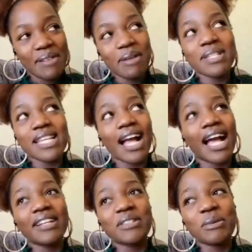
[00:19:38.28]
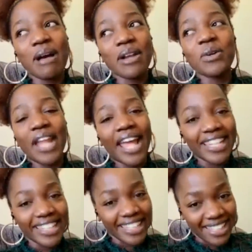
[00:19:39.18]
niseme mchakato bado
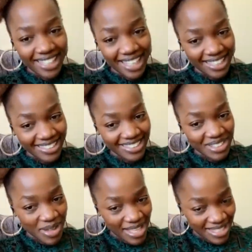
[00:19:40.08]
unaendelea.